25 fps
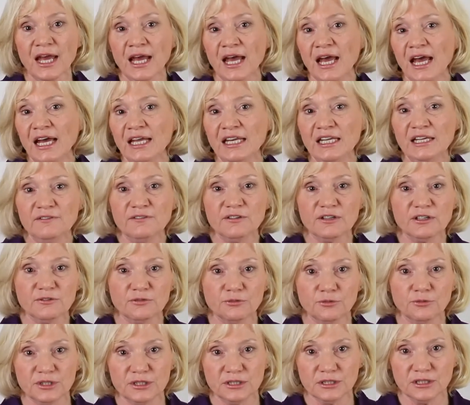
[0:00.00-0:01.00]
And even if
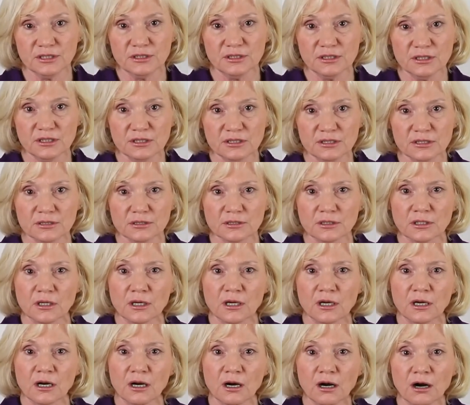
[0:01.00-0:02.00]
we did this,
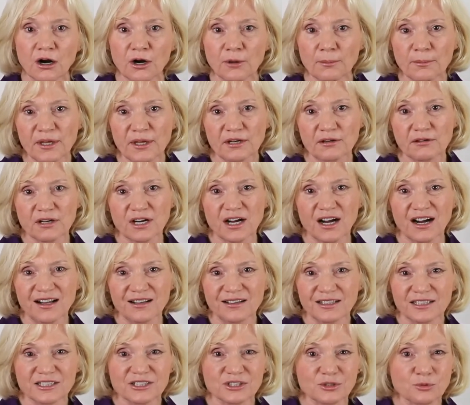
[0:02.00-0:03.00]
our male
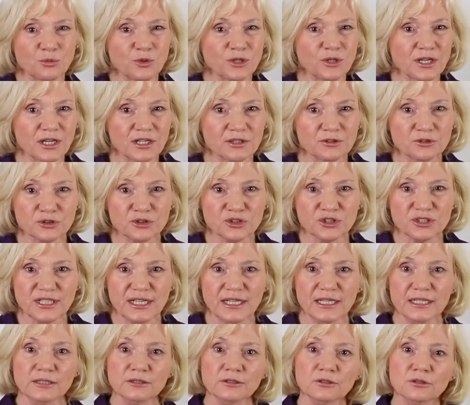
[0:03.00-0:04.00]
colleagues wouldn't
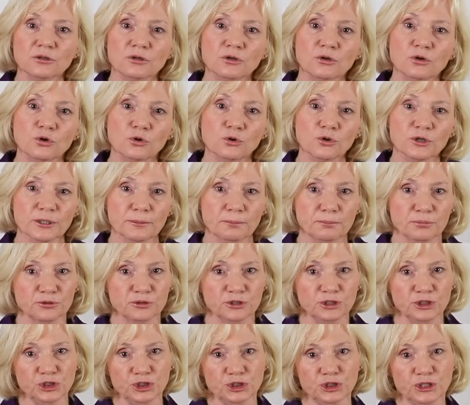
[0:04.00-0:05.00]
understand or
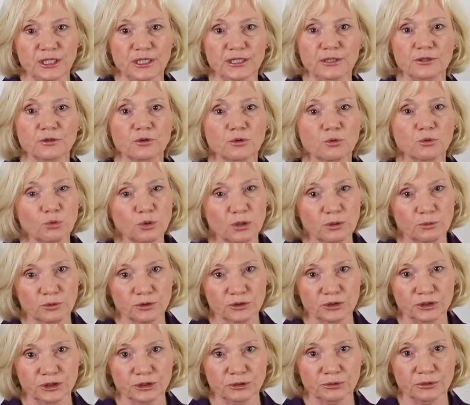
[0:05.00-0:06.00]
appreciate what we're
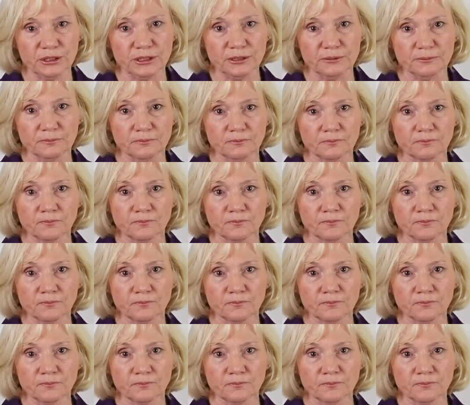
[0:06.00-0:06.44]
doing.